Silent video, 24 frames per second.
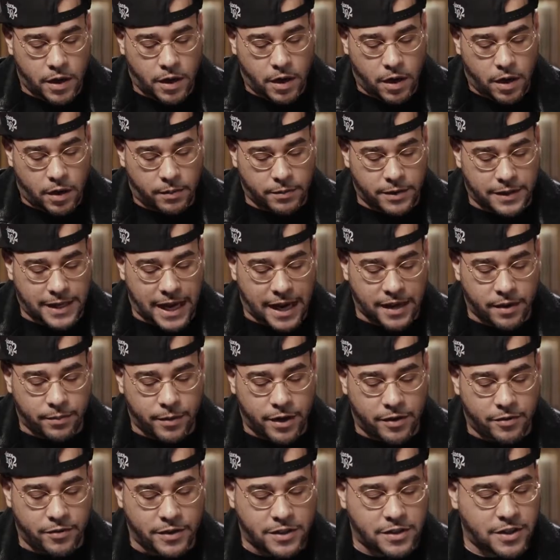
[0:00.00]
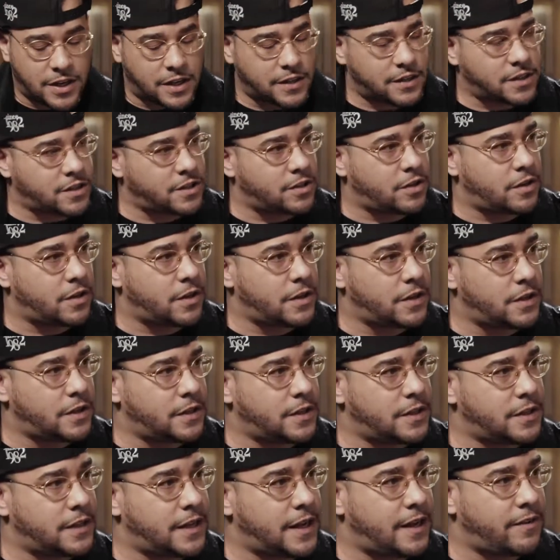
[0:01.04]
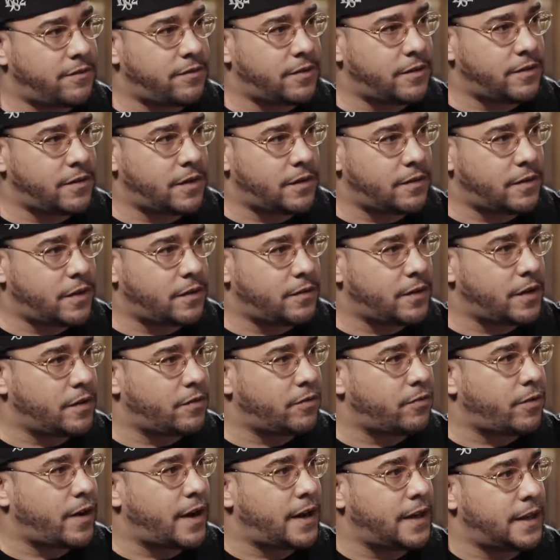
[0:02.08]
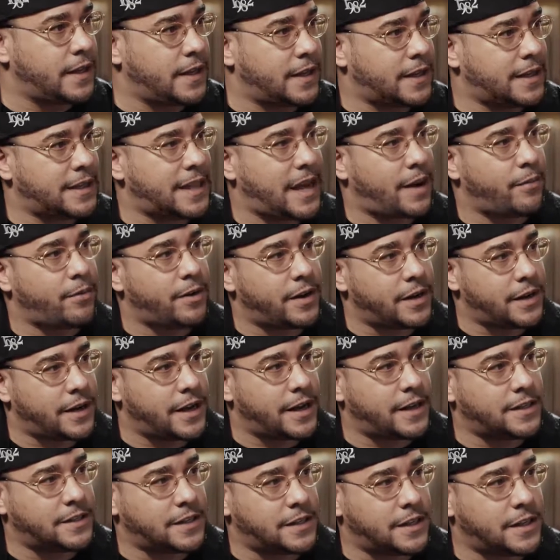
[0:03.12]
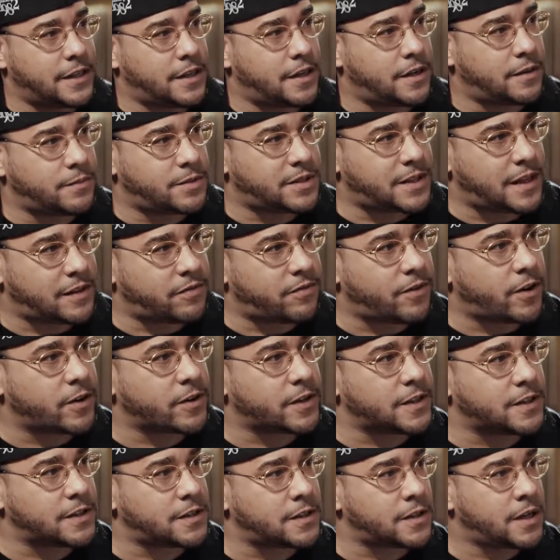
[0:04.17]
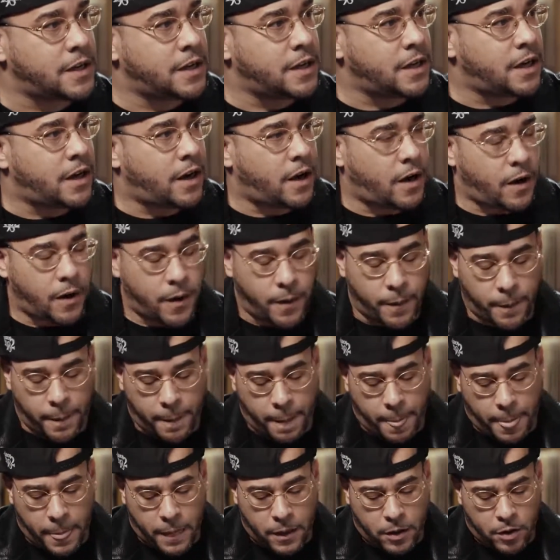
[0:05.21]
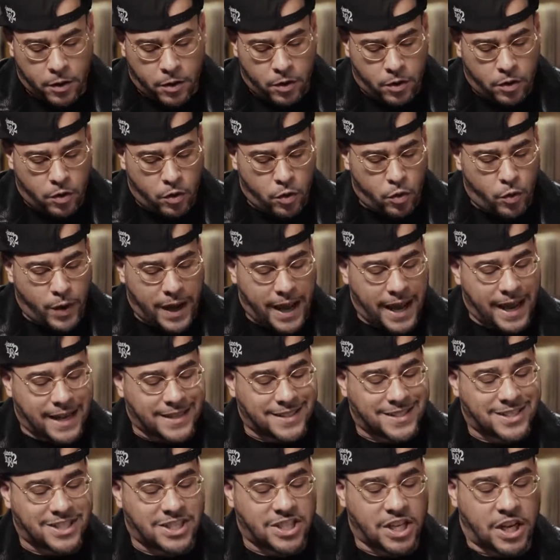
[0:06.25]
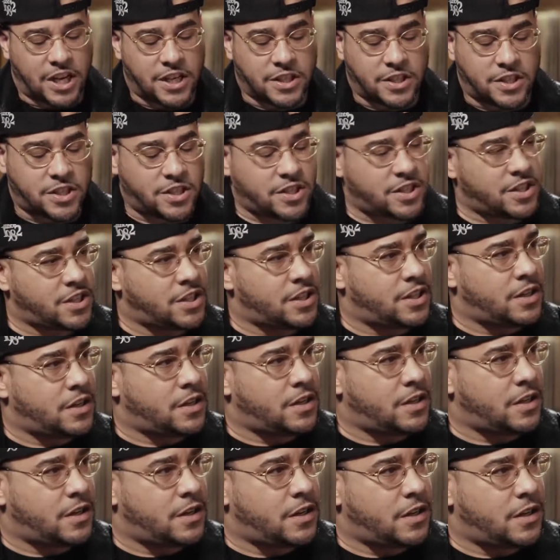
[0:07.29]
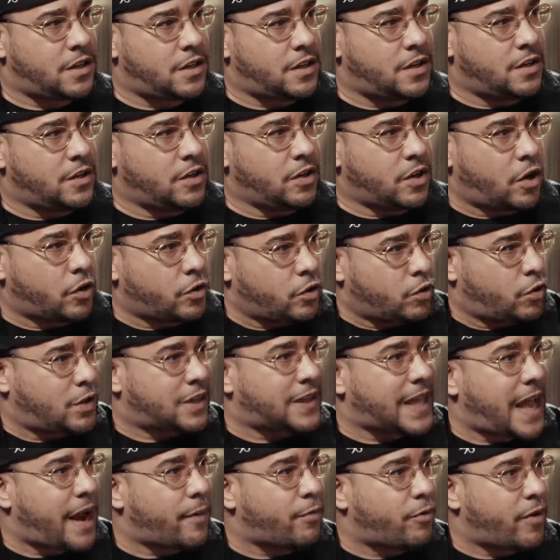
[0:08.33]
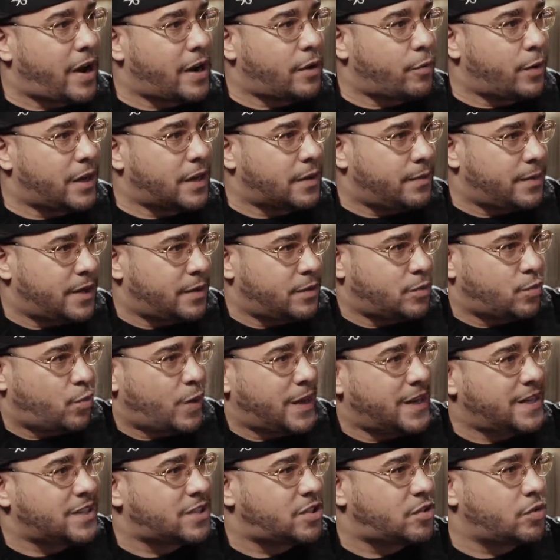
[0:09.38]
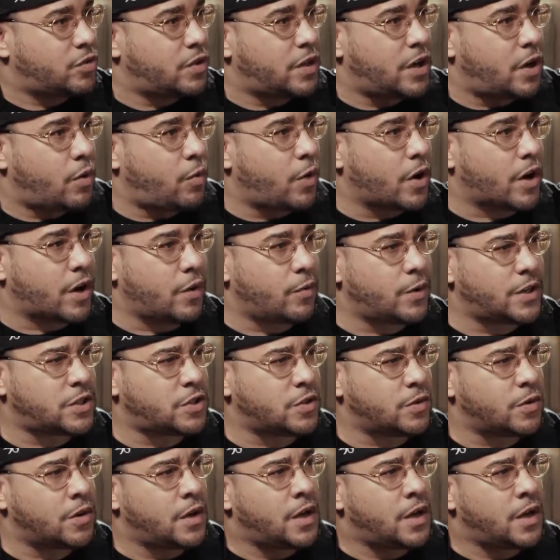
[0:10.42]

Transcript: The documentary touches on the death of your friend and your collaborator and your engineer, Seth Firkins, who had such, you collaborated with him. He was in the studio working with you.